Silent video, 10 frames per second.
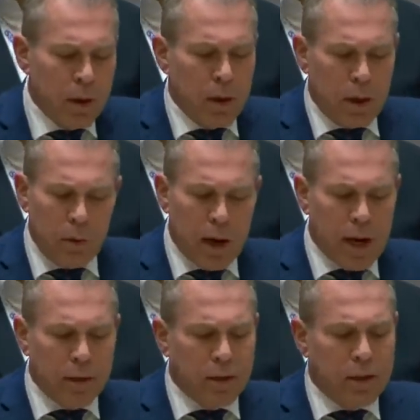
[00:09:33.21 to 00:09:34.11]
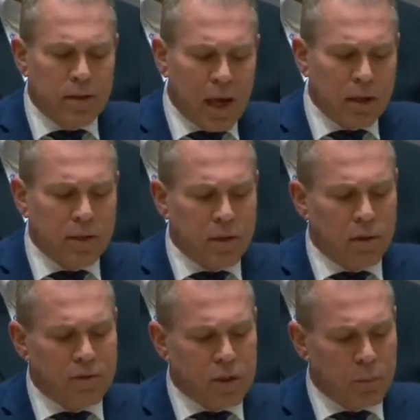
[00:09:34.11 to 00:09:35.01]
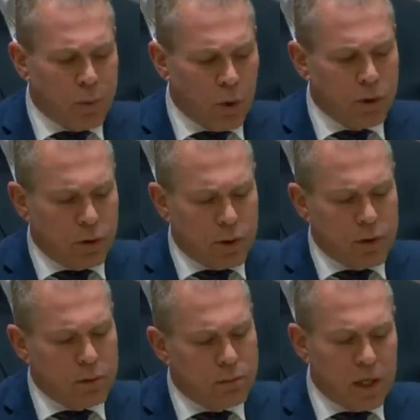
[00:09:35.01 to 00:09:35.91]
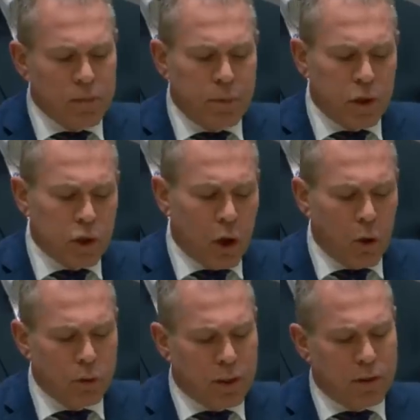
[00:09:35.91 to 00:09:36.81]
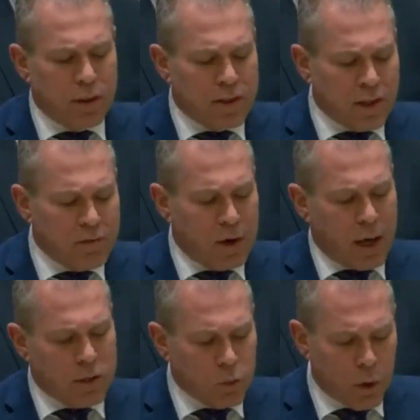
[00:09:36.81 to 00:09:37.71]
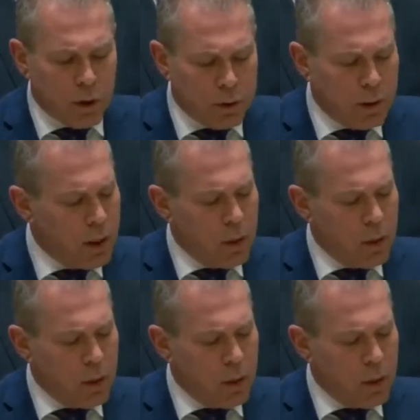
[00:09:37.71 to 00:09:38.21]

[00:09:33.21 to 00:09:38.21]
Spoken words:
Iran and its axis of supporters must be shown that the civilized world